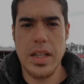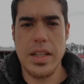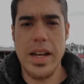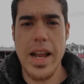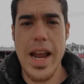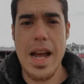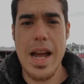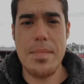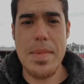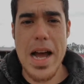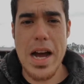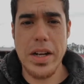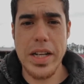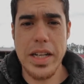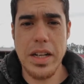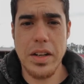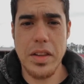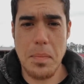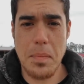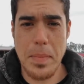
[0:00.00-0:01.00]
Today I'm
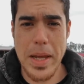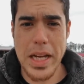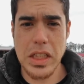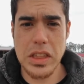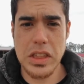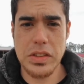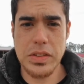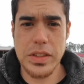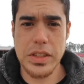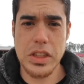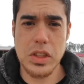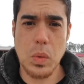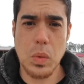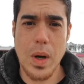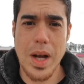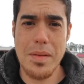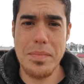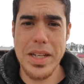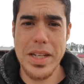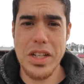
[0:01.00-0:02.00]
out here at the Bakersfield
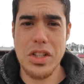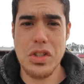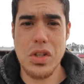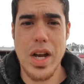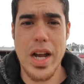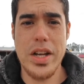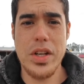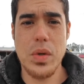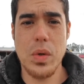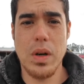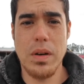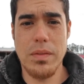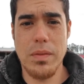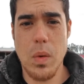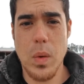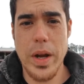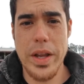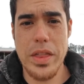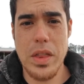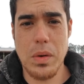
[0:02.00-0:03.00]
swap meet trying to
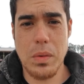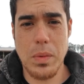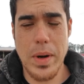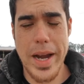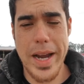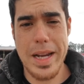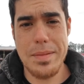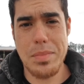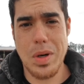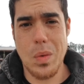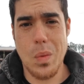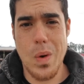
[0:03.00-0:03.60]
avoid the rain,